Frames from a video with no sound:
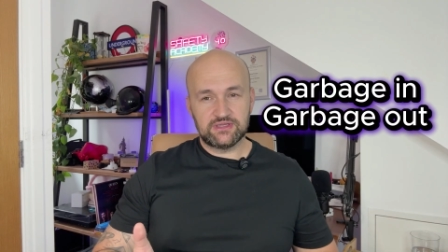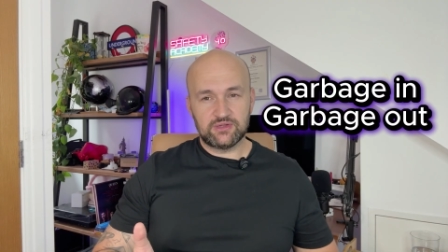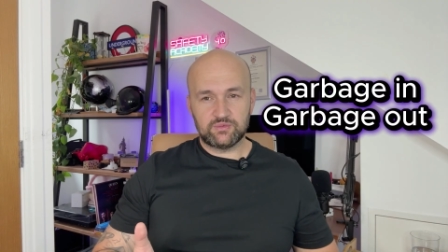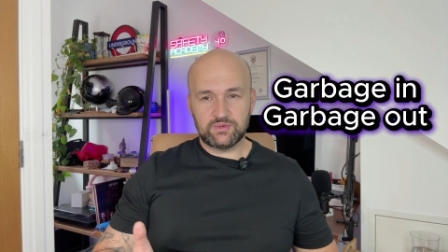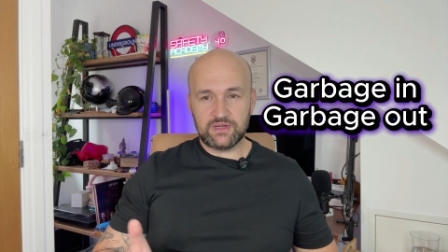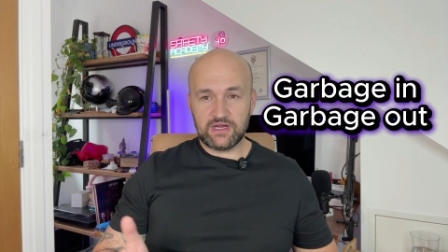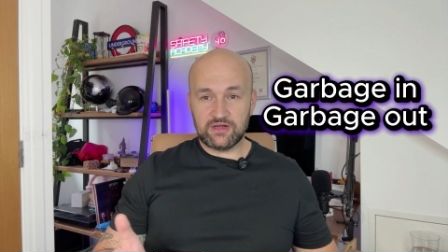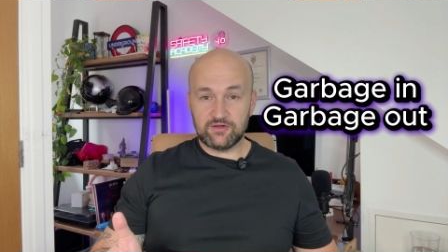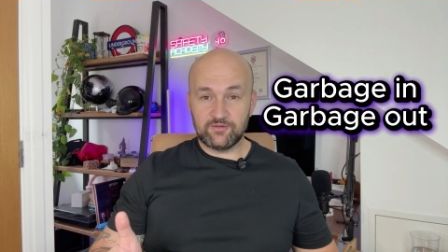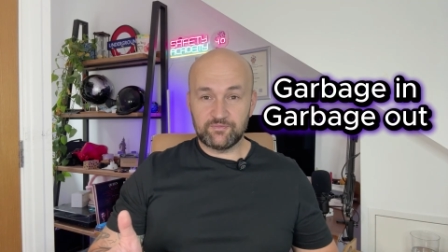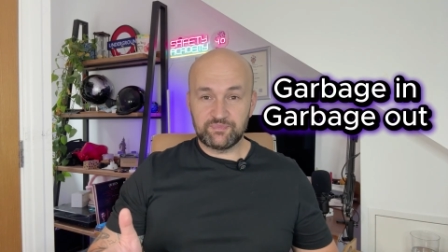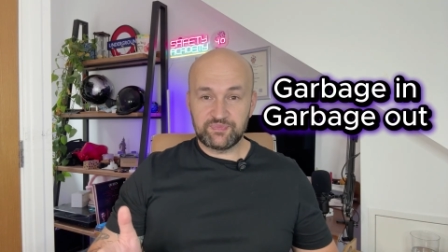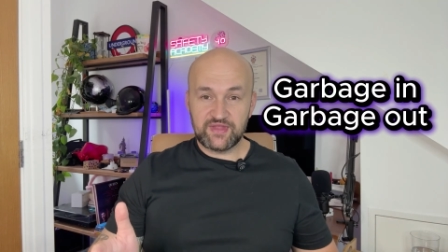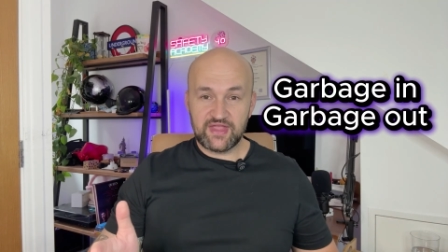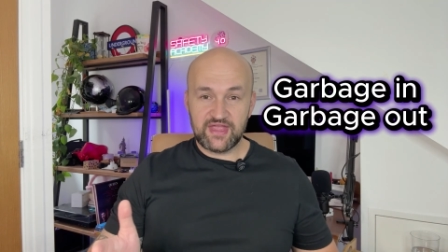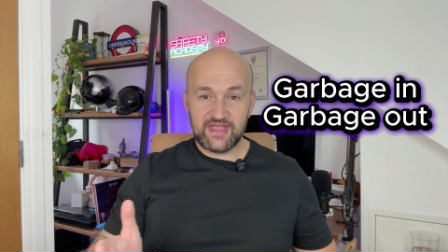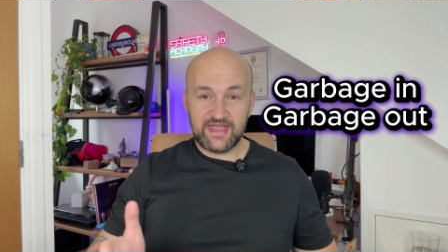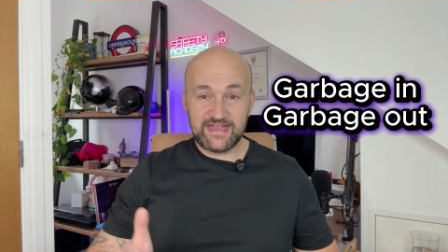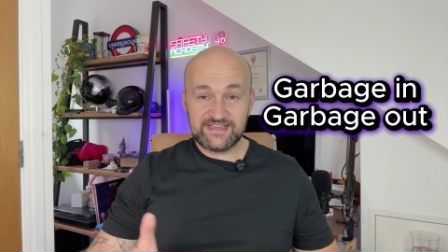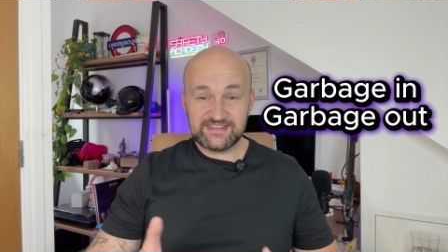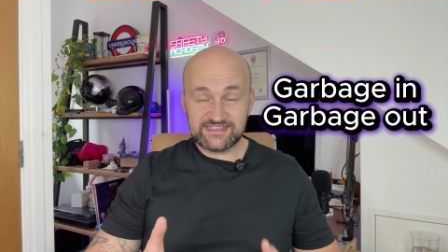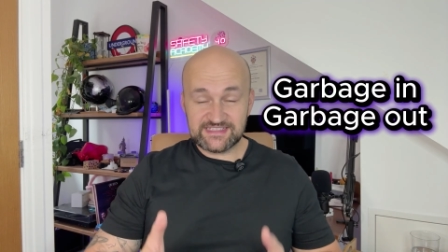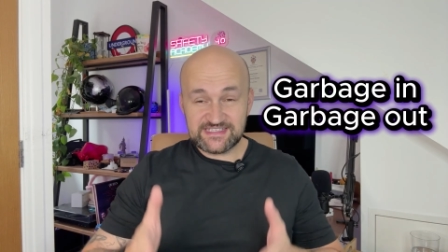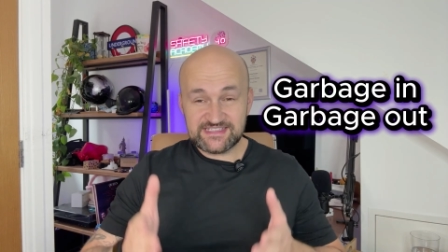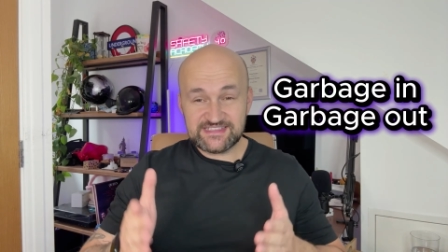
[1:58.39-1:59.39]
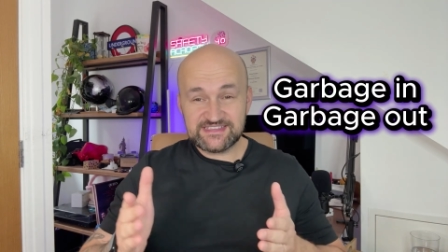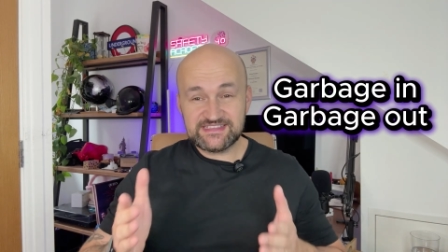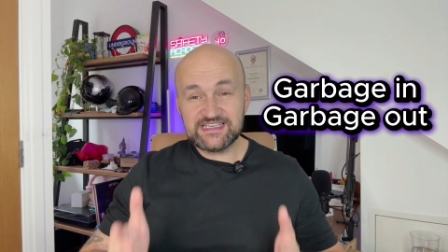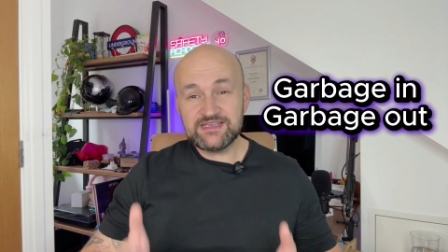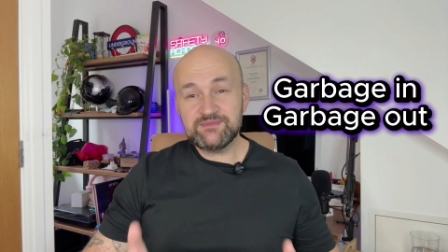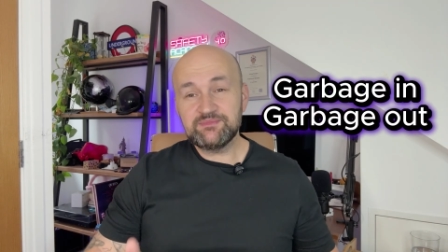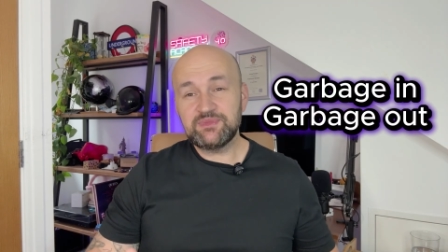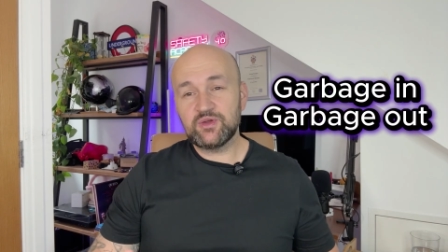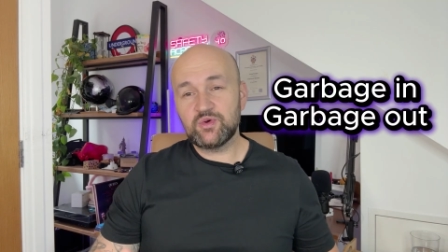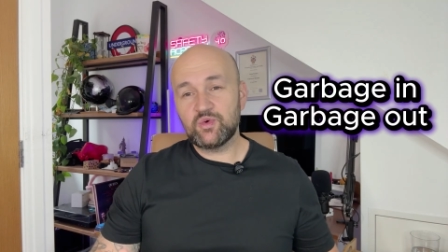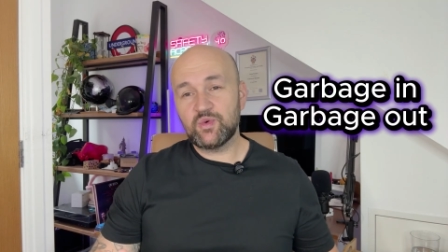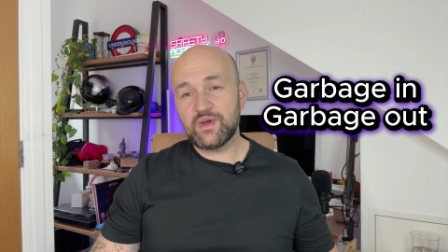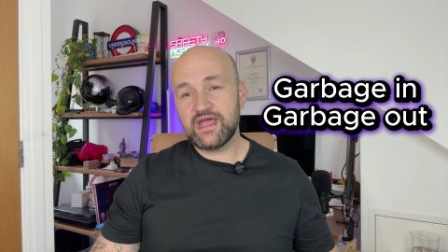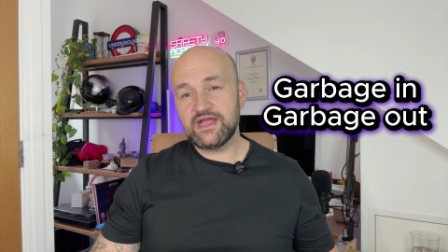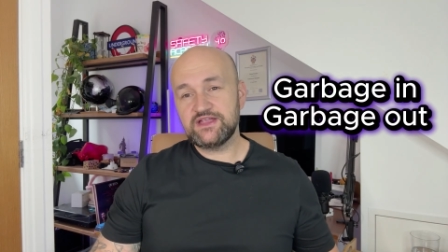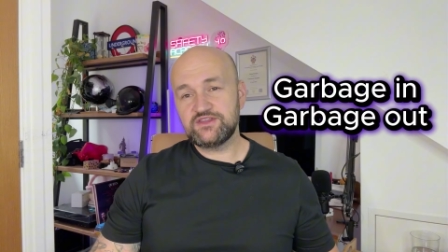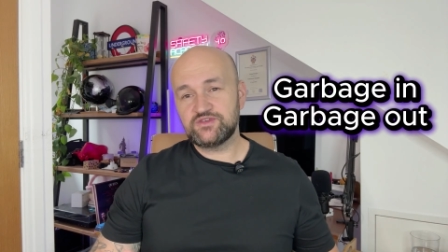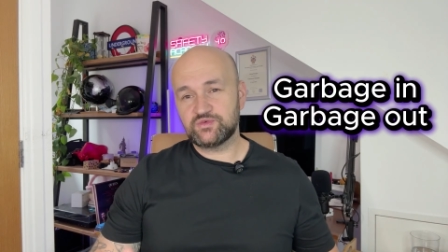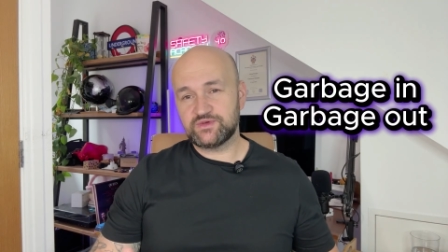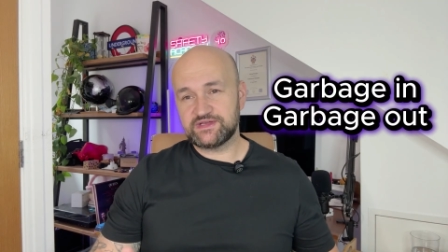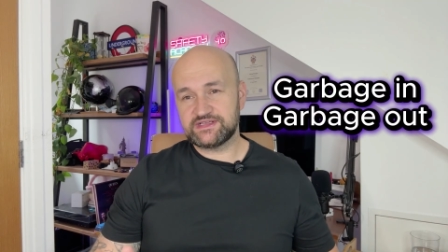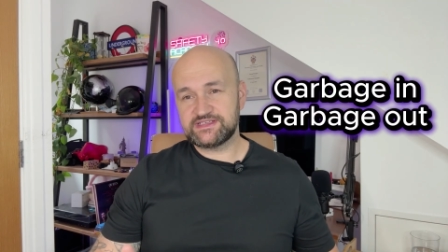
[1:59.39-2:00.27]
Well, it's a simple way to